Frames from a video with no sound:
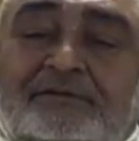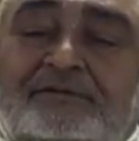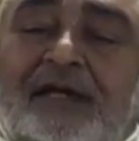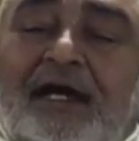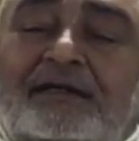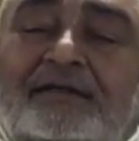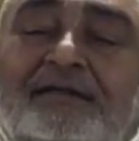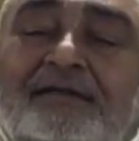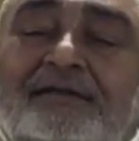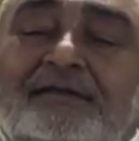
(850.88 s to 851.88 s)
That
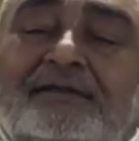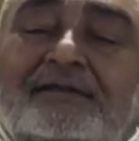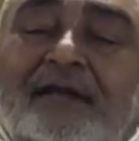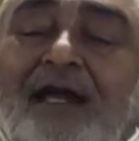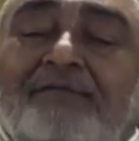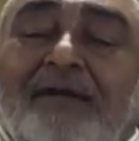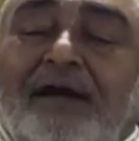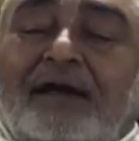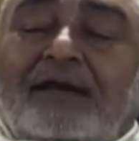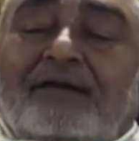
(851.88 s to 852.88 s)
time
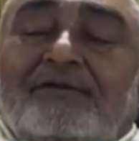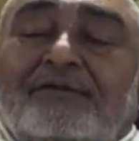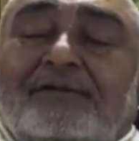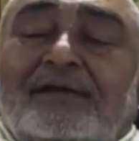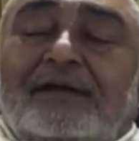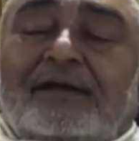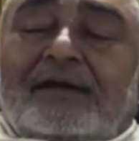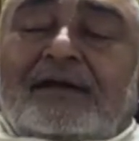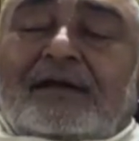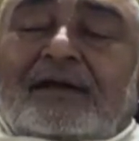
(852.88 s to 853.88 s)
I cannot say
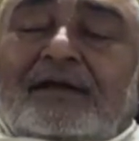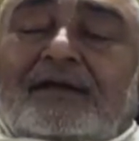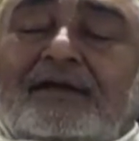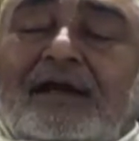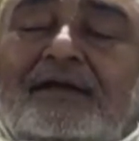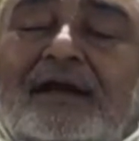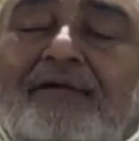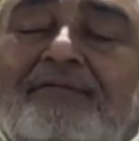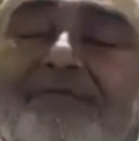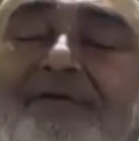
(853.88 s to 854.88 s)
that
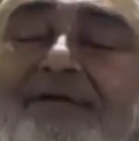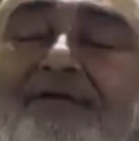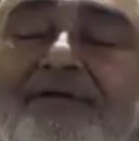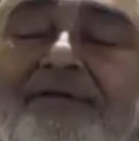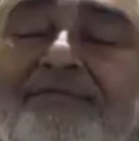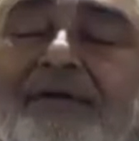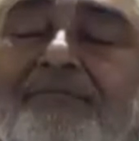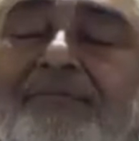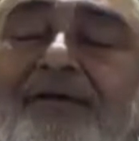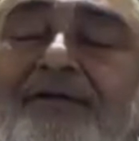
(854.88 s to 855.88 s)
I will not
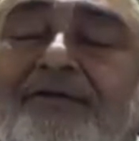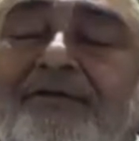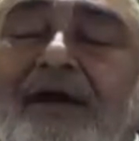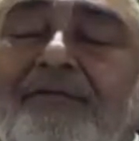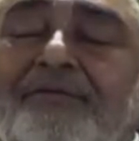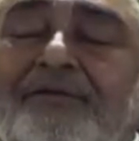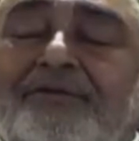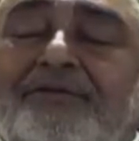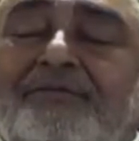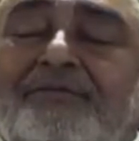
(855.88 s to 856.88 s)
remember you, I will
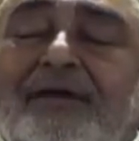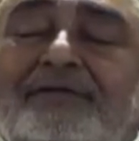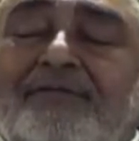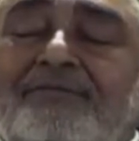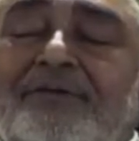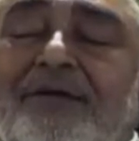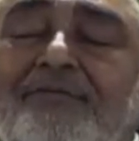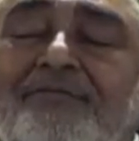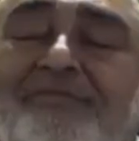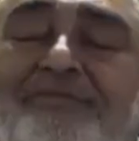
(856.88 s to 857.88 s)
do my some job.